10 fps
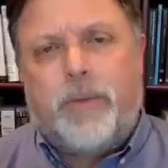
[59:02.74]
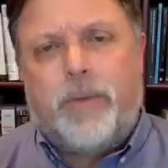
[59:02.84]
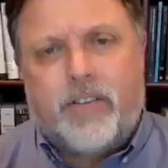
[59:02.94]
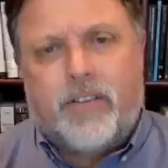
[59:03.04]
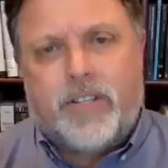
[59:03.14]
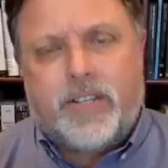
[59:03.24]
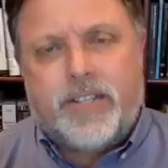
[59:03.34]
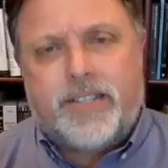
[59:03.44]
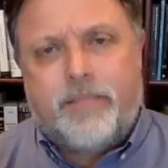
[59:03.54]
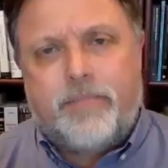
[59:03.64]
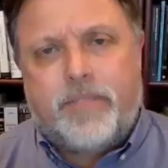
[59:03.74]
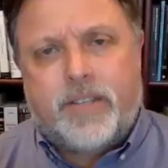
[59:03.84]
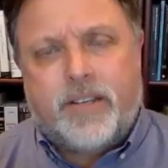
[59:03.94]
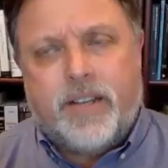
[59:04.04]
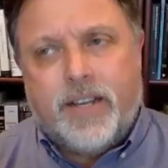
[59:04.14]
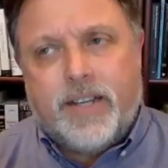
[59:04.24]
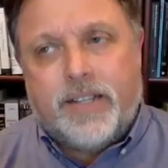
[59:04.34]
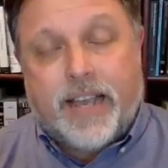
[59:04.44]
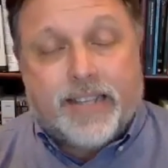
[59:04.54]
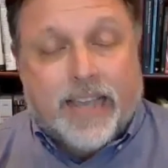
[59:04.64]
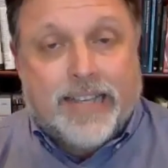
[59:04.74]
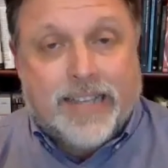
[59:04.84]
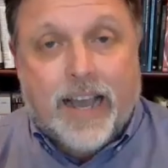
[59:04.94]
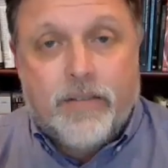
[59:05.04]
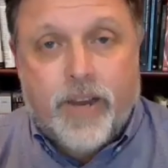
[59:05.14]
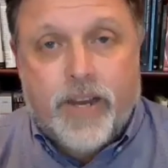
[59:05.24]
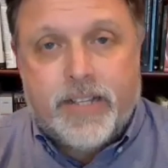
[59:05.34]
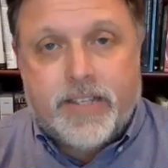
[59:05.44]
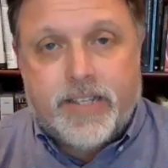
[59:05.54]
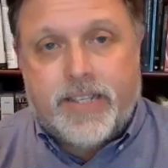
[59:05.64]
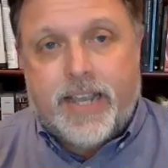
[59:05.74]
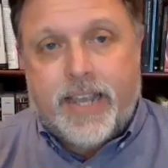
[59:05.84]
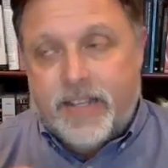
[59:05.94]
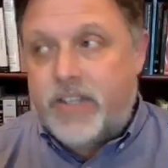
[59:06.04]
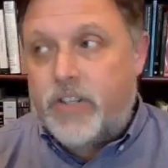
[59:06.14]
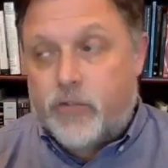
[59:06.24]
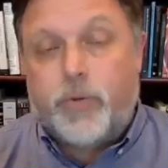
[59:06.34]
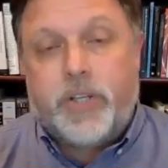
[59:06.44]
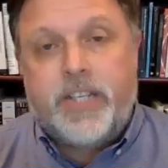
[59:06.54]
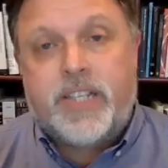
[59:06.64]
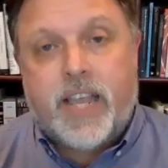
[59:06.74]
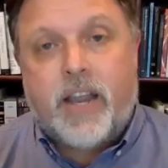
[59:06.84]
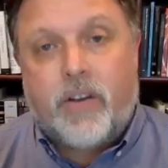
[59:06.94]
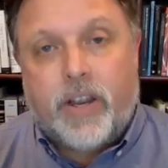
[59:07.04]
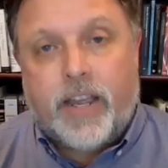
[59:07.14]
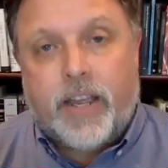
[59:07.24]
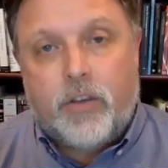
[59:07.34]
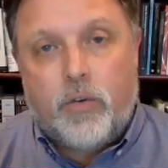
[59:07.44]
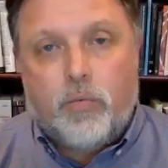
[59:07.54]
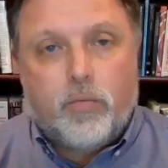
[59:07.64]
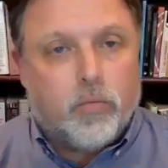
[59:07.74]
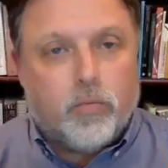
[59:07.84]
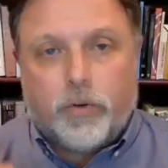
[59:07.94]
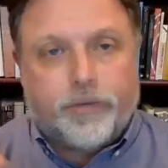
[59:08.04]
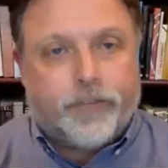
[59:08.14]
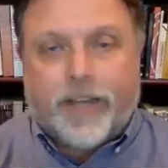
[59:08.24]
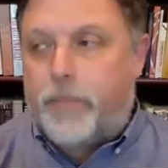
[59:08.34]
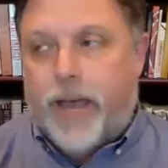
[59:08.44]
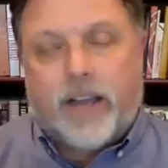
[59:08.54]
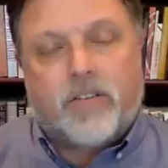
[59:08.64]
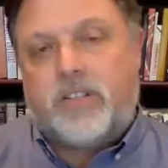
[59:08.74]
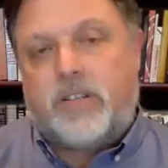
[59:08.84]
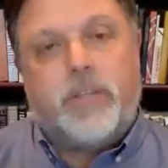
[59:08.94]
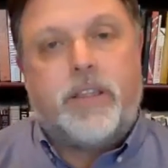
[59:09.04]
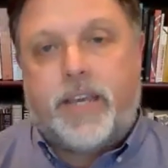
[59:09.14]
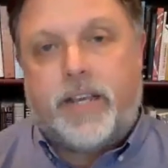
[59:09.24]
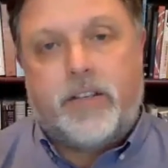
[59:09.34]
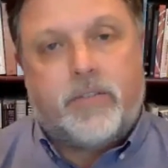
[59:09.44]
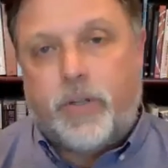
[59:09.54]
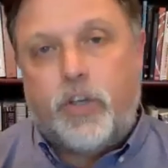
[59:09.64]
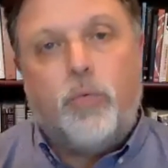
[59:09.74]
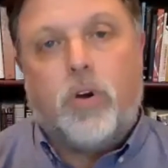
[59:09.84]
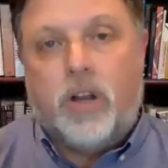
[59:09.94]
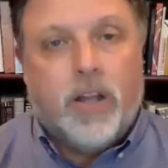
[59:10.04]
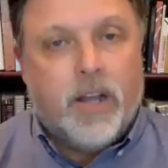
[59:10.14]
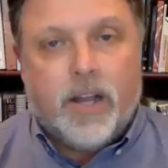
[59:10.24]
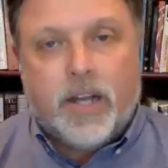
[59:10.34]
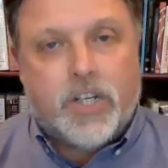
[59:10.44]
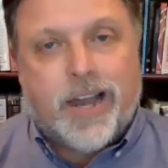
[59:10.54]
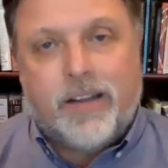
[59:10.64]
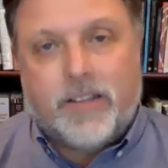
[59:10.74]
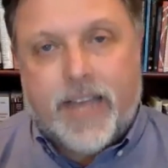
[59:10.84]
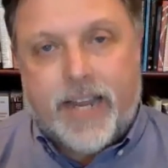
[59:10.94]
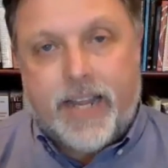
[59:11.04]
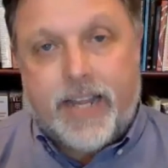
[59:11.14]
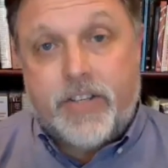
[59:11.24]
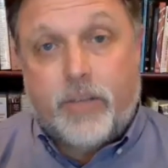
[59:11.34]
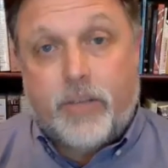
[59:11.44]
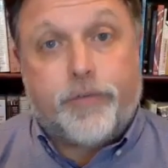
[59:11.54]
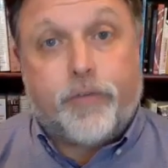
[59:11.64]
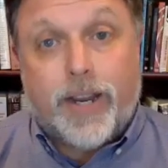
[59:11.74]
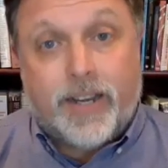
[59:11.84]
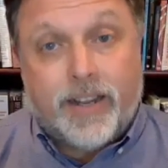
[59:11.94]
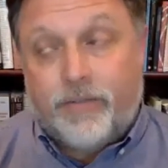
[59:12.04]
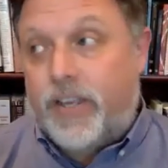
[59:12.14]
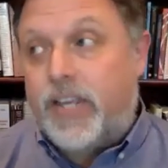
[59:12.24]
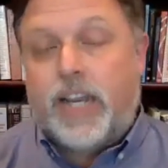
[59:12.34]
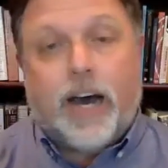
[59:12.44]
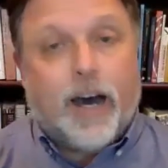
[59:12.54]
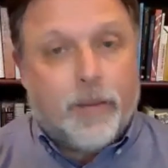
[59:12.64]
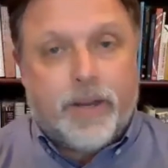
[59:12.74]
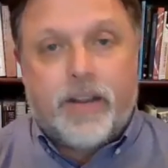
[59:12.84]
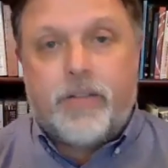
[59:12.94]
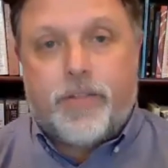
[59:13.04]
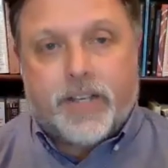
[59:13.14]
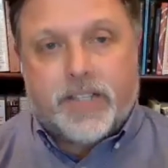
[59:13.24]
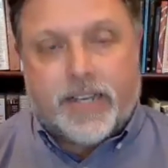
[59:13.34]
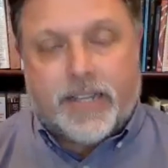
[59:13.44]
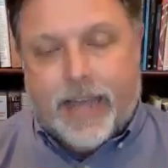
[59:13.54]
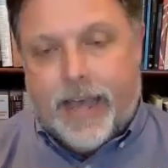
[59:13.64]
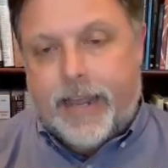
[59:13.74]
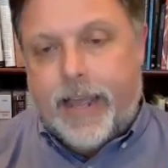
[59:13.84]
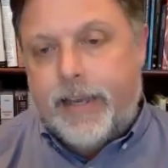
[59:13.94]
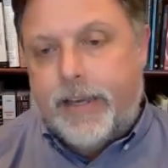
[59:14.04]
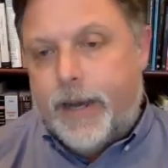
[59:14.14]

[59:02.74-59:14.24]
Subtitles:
letter. It's an attempt to, as I read it, to say, yeah, this is really scary. And you reflect back on some of the things when you were a child that age that were frightening, Vietnam and other things like that. And